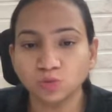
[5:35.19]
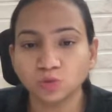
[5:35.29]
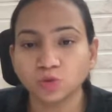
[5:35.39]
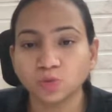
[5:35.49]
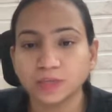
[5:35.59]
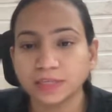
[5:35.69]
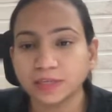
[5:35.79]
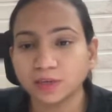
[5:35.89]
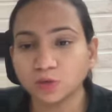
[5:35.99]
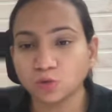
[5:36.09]
so you will get
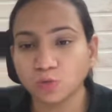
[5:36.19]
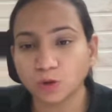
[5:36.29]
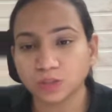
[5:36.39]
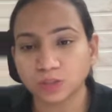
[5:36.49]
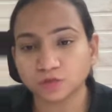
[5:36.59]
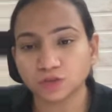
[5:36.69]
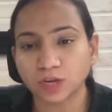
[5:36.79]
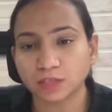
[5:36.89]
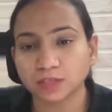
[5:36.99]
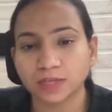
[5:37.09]
here 2 positive
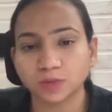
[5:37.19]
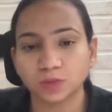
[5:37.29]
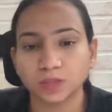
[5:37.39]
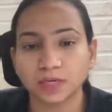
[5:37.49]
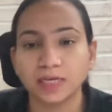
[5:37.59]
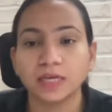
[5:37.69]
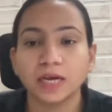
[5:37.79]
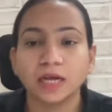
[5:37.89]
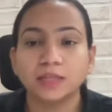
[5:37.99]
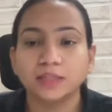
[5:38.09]
charge, that only, right?
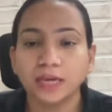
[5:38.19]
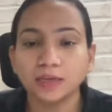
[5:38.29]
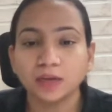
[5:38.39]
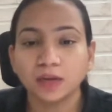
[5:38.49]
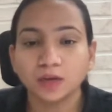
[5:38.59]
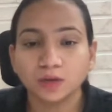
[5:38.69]
Then